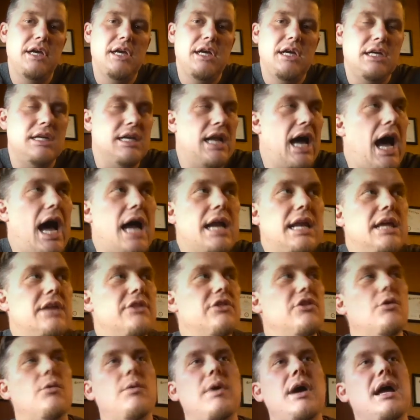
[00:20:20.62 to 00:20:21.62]
not in
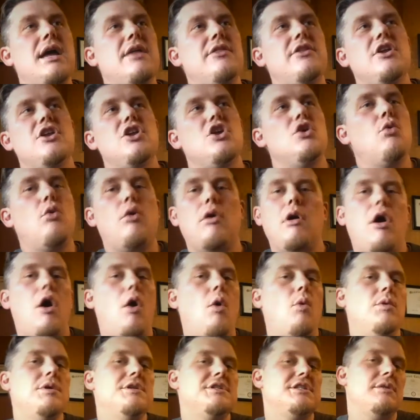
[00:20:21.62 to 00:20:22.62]
the way that you are
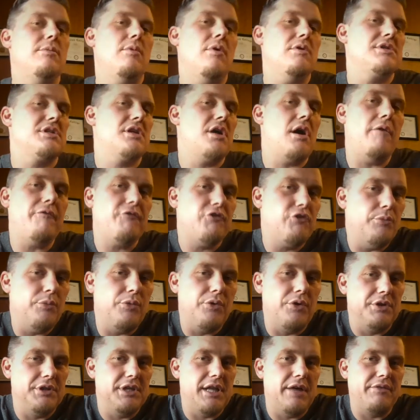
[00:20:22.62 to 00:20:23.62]
always the most
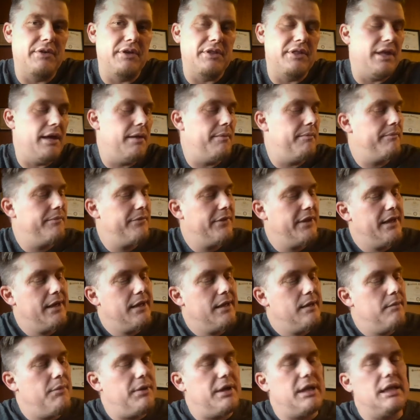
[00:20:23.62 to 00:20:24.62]
comfortable in loving them,
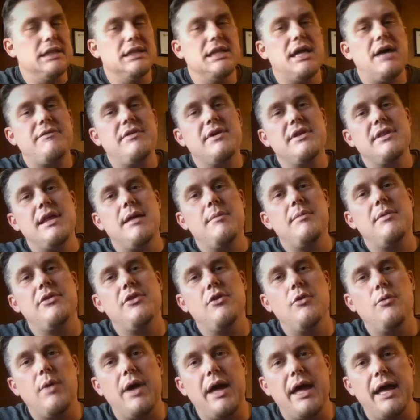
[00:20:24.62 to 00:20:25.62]
but in loving them in
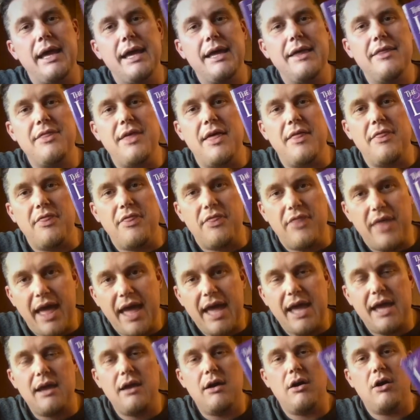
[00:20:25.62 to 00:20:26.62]
the way that
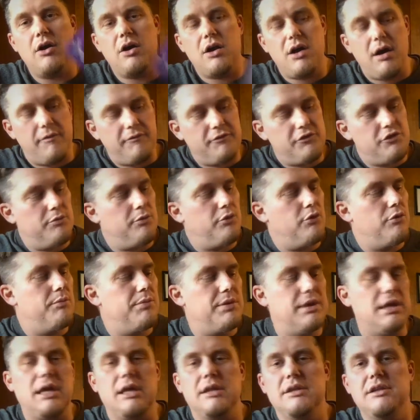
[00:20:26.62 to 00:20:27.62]
they are comfortable
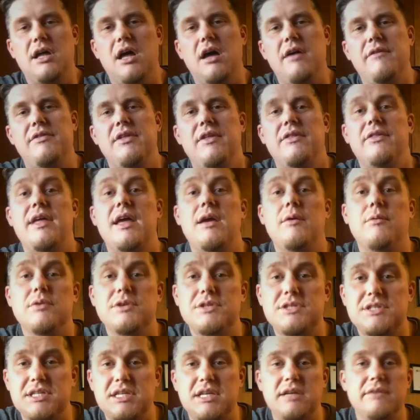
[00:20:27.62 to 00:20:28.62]
being loved, that they
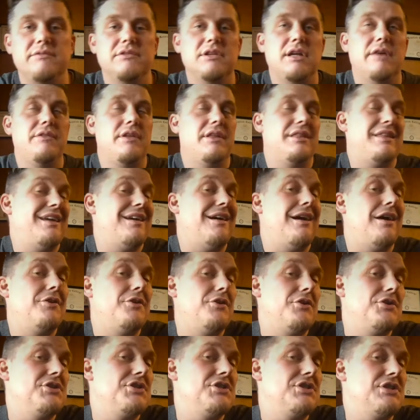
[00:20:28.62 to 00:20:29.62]
receive love, that they
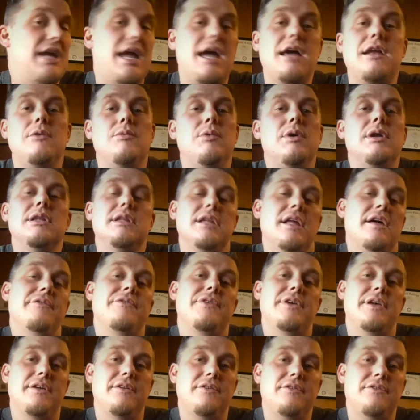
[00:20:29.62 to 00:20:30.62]
understand what love
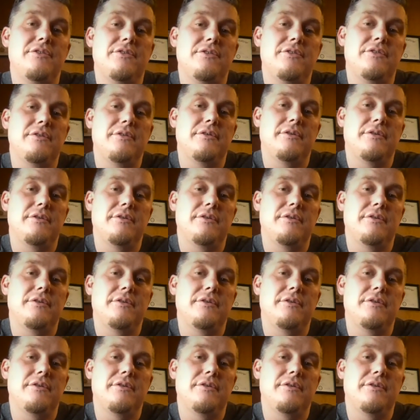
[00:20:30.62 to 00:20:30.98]
is.